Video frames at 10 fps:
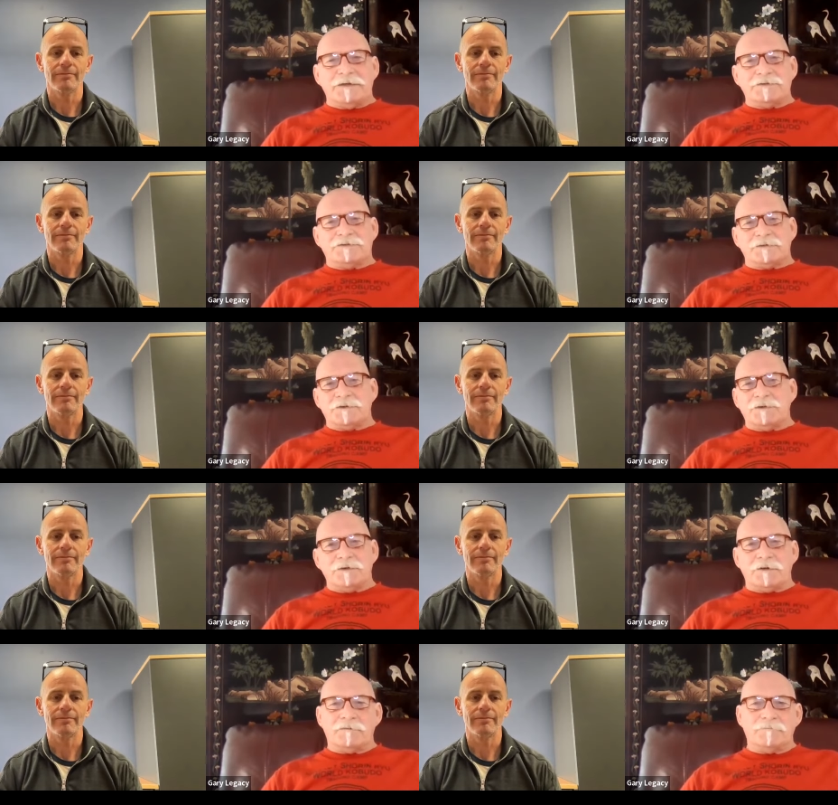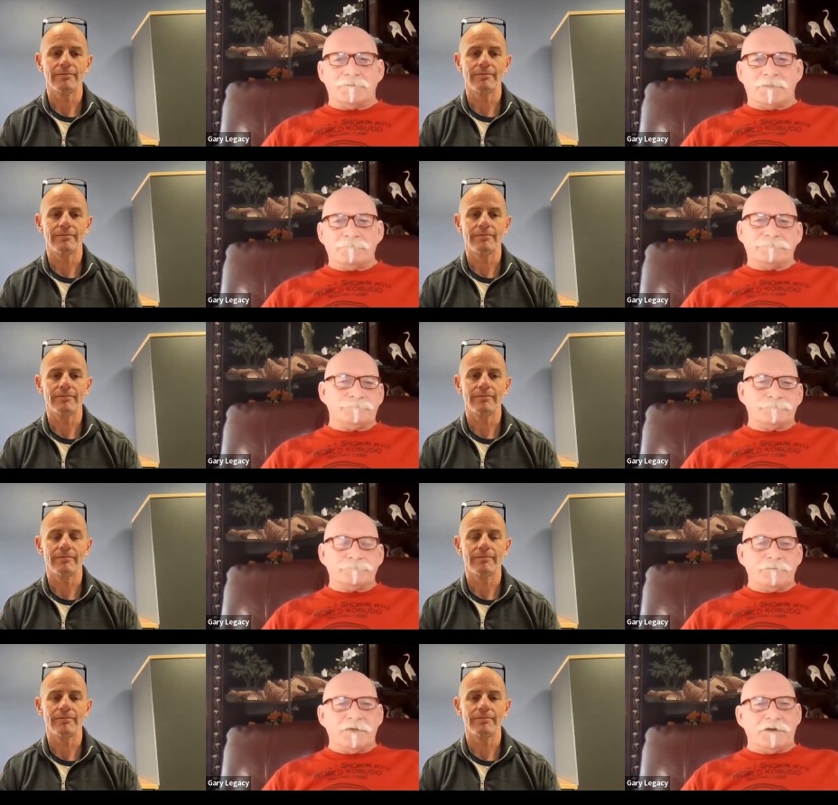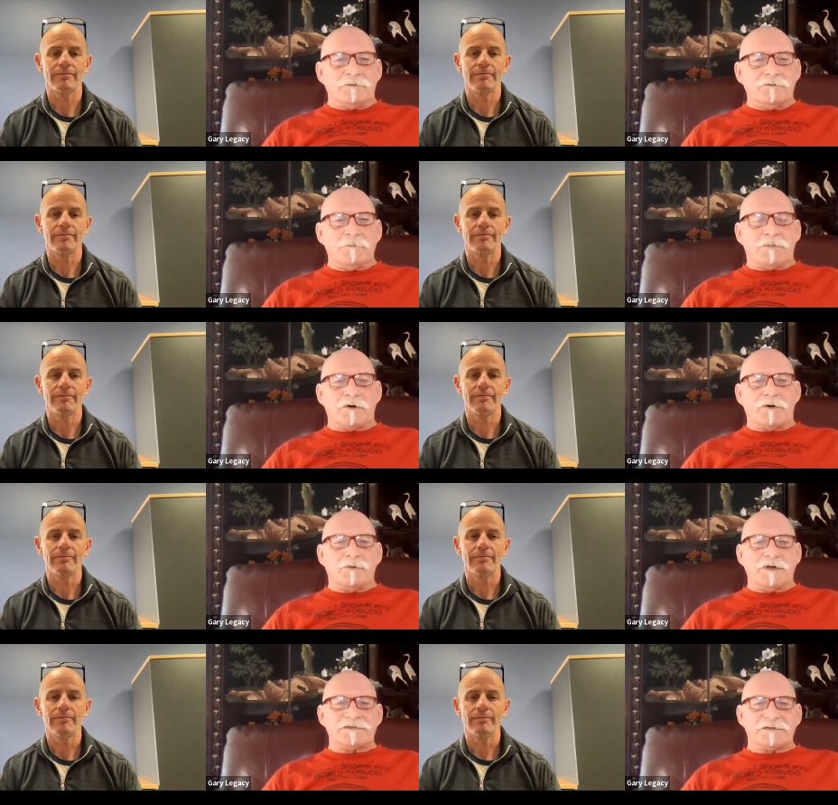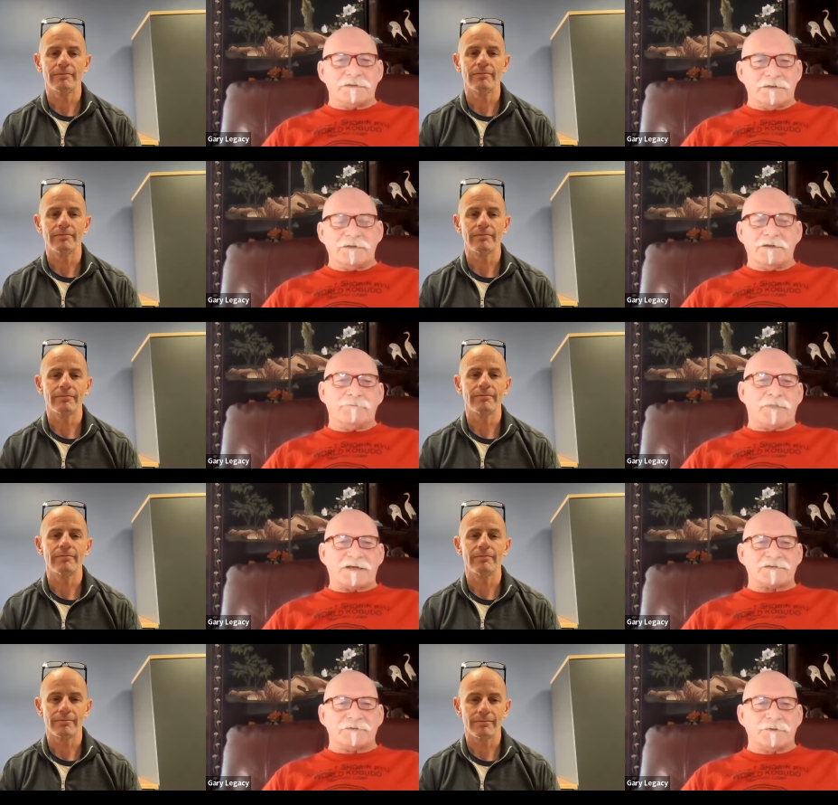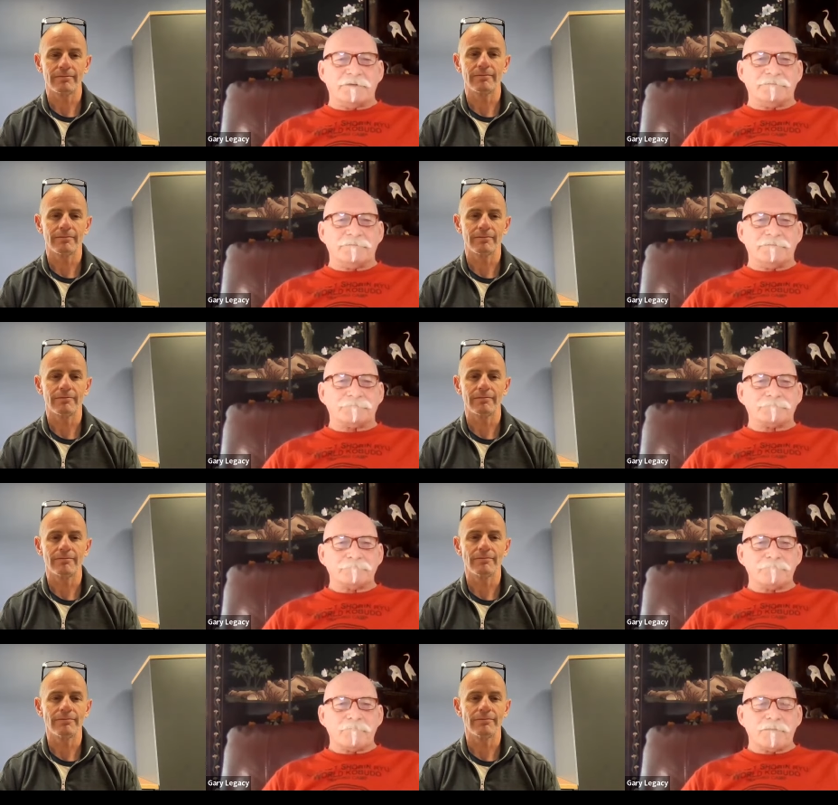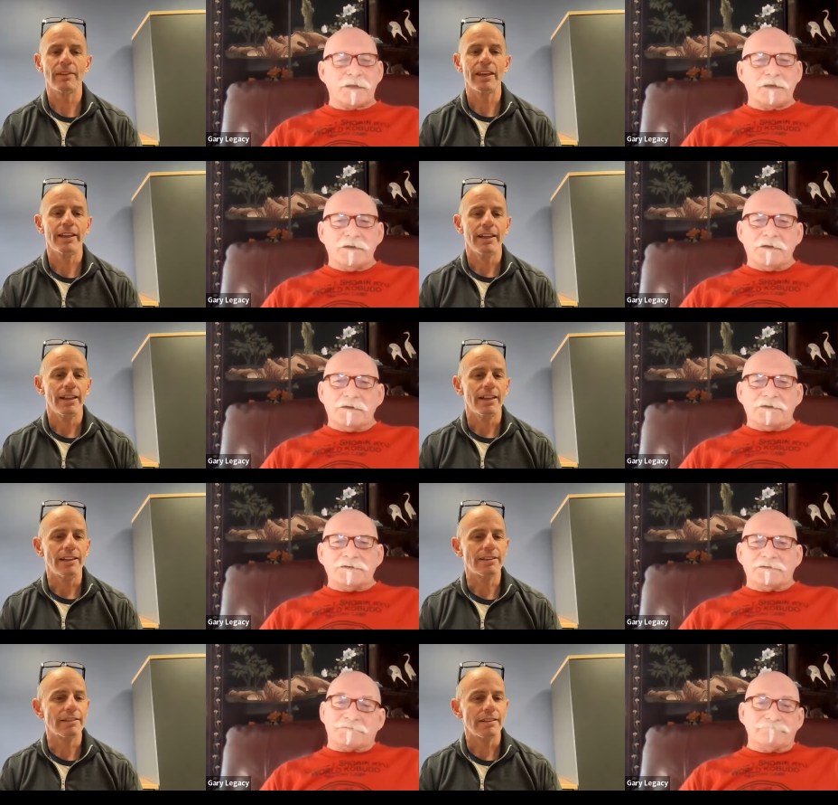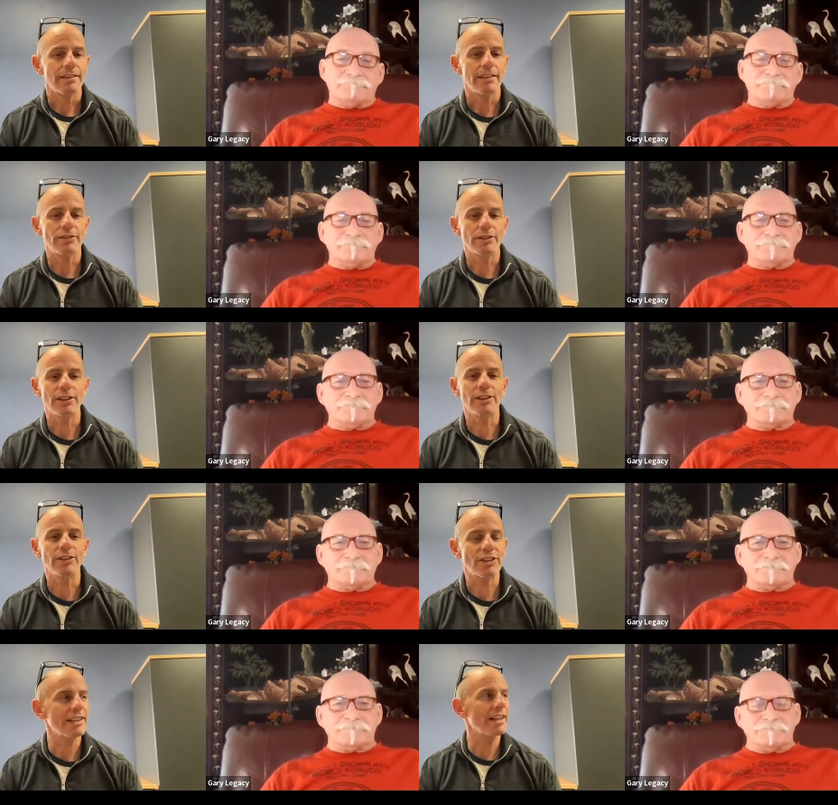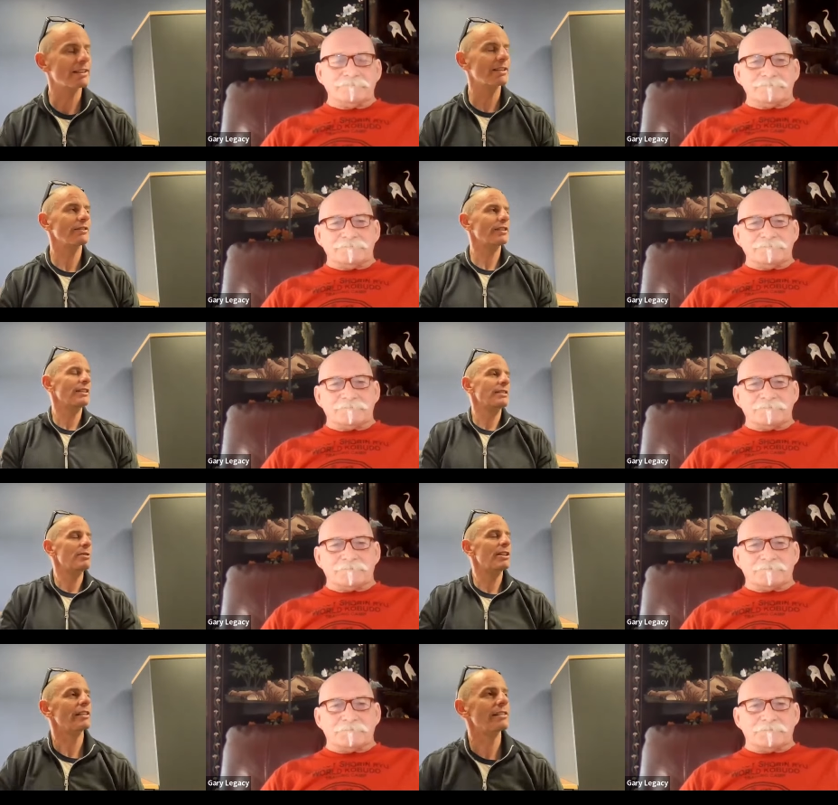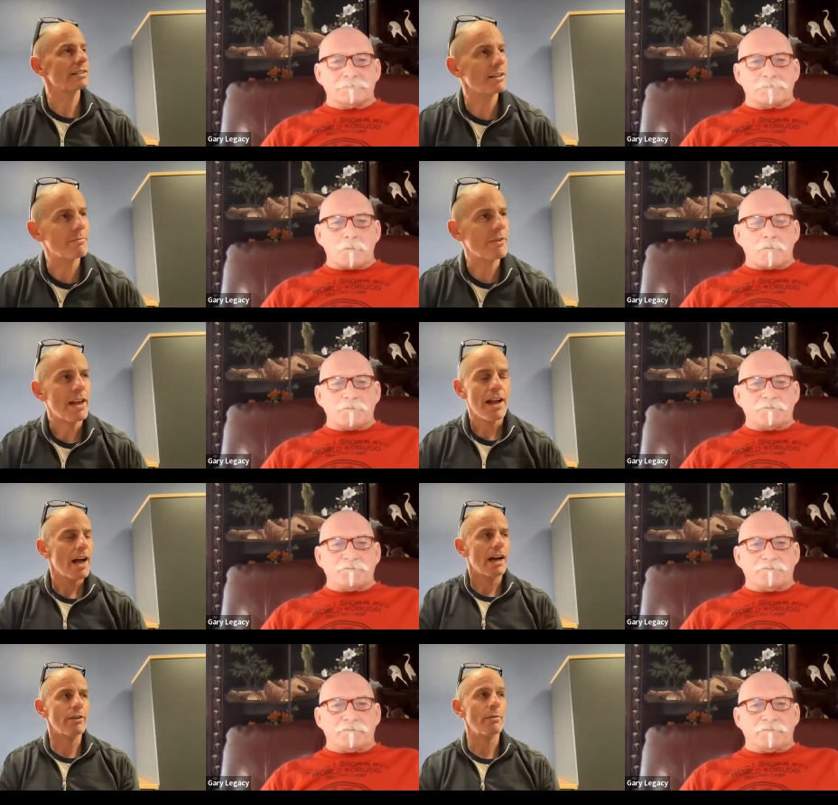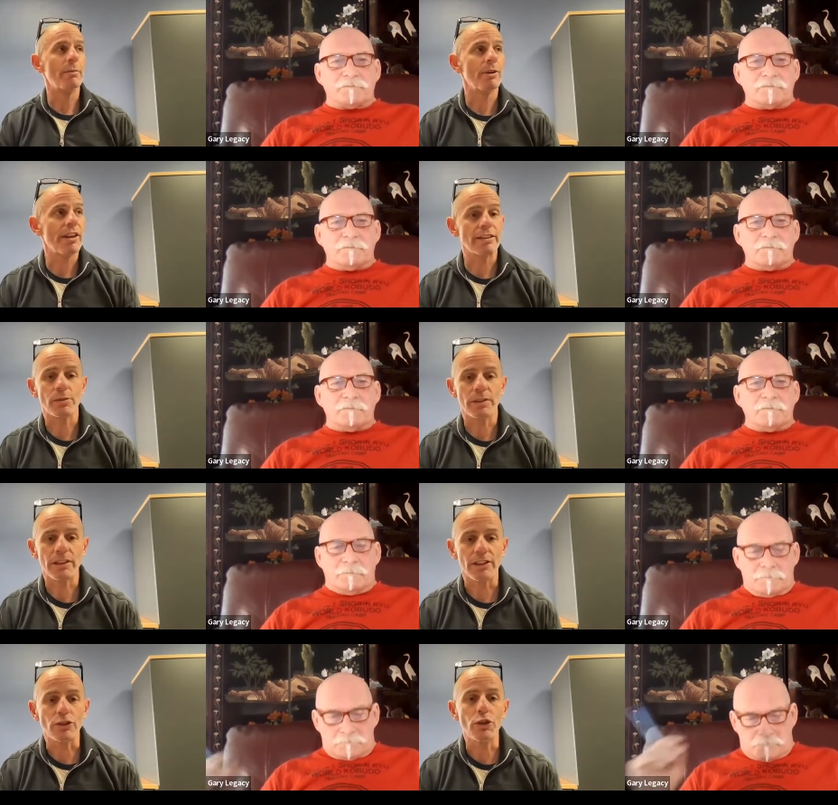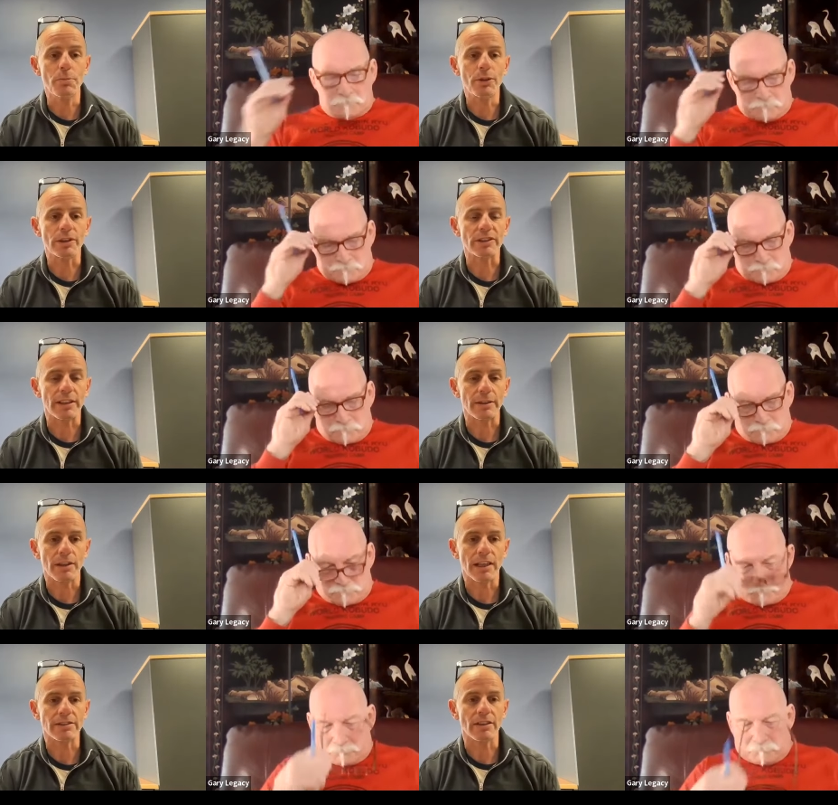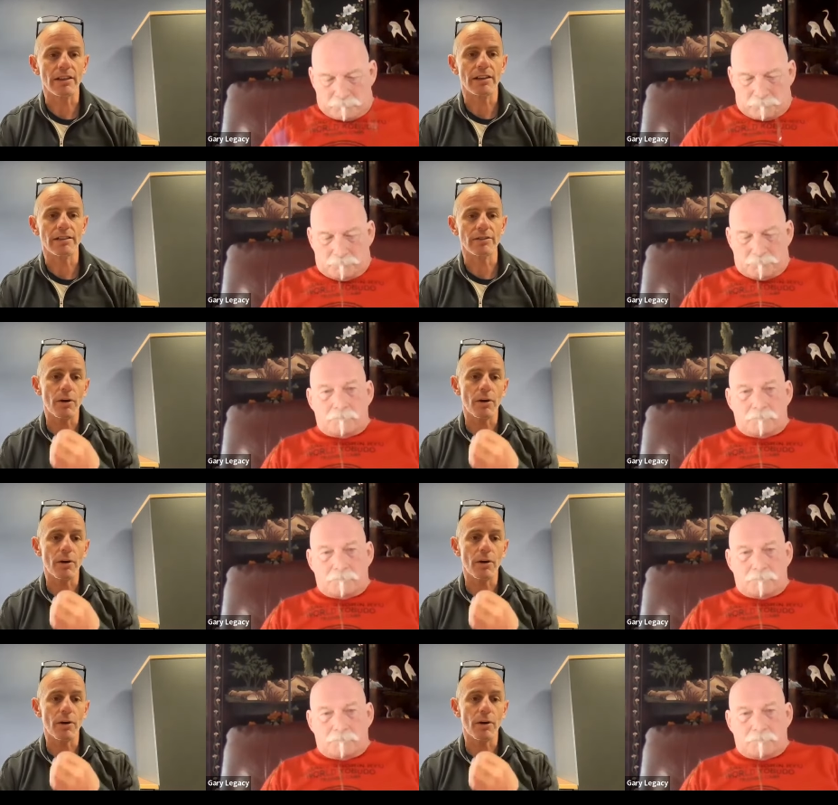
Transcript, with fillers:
Speaker 1: until he um, you know we parted ways and he passed away
Speaker 2: it's interesting you say that stuff, Sensei, because um, I remember that's one of the two books that when I started as a